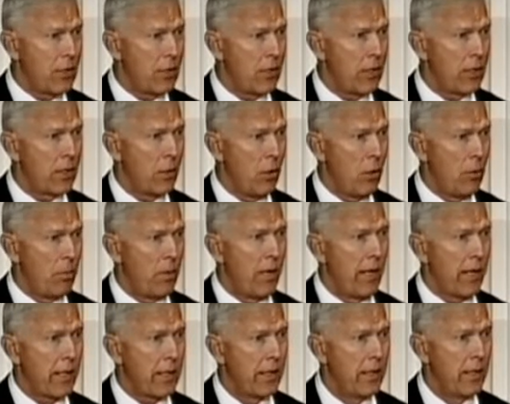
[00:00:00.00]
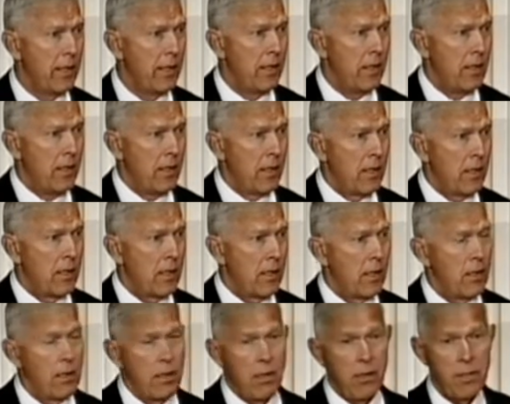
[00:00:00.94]
But the fact is
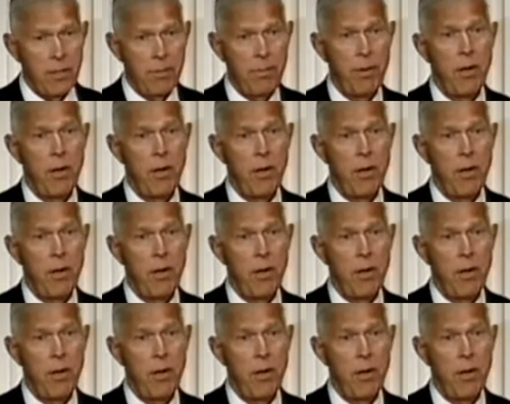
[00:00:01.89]
that